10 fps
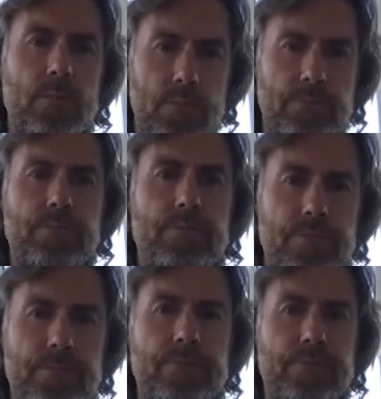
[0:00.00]
grew
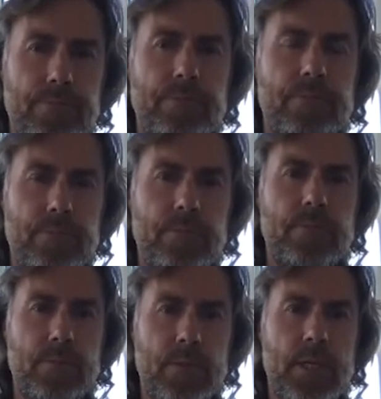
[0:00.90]
tenfold since then, and they're
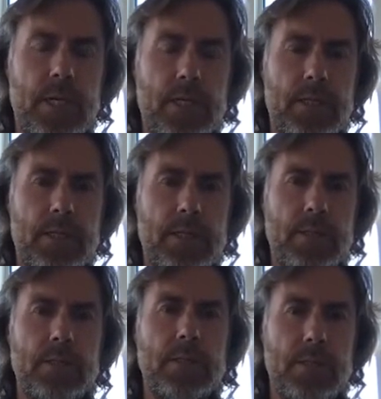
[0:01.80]
like, oh man, it
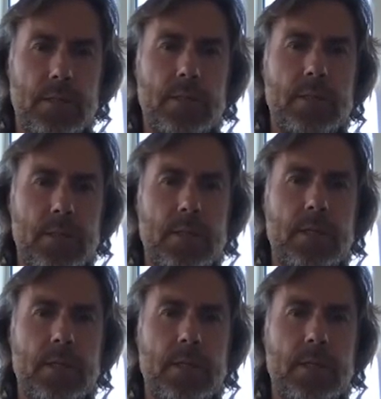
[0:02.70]
could be worth something.